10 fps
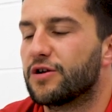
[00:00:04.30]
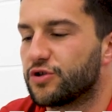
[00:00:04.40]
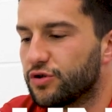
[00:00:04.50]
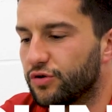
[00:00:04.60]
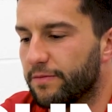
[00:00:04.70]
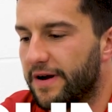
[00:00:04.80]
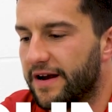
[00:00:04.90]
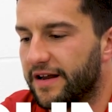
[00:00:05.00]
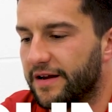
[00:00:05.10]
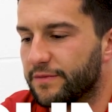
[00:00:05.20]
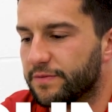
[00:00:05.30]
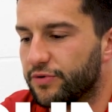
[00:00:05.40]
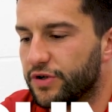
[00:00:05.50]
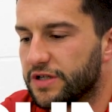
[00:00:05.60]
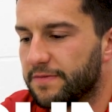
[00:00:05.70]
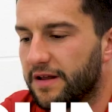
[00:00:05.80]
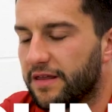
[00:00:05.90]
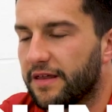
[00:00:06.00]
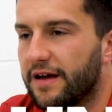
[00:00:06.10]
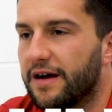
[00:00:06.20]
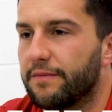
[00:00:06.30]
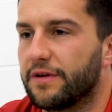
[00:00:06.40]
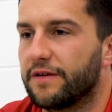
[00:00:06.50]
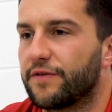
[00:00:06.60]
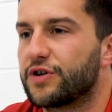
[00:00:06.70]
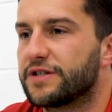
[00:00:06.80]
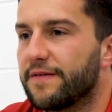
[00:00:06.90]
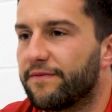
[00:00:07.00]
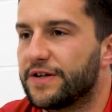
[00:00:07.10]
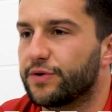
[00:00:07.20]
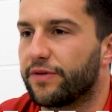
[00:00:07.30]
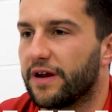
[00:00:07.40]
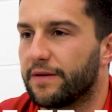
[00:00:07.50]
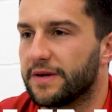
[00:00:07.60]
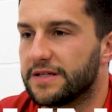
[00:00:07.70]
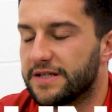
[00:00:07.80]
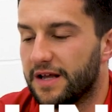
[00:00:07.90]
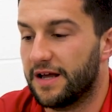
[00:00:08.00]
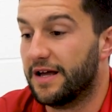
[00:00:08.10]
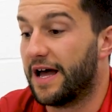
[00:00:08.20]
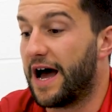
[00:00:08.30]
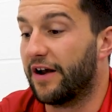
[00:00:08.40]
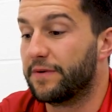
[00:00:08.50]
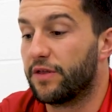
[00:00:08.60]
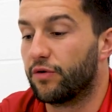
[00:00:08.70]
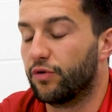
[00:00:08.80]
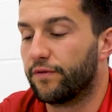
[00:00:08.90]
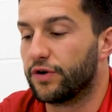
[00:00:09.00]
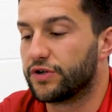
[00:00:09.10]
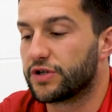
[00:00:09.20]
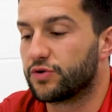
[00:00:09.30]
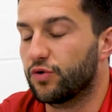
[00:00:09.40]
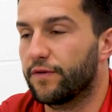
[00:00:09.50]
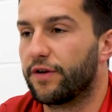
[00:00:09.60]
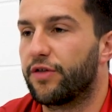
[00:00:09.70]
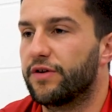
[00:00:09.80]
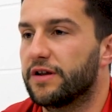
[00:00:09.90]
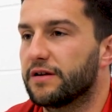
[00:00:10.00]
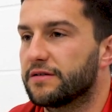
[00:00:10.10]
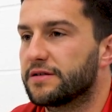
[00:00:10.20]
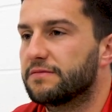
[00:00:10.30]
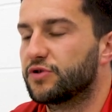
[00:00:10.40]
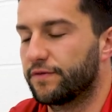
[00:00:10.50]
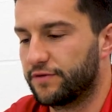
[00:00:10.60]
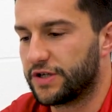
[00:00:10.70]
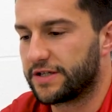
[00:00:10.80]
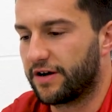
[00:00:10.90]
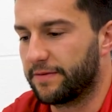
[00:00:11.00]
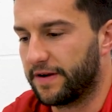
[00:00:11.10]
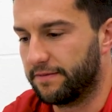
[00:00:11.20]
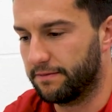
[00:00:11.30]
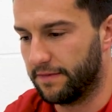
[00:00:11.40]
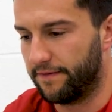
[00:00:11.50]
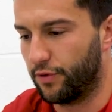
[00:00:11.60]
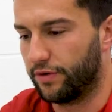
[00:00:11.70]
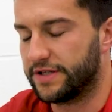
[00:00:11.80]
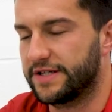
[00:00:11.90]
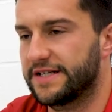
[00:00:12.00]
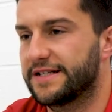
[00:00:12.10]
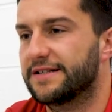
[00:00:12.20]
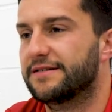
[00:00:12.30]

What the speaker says: So my name's Bruce Smith. I'm the first team physiotherapist, and I've been in the role for just over 3 years. So just started my fourth season.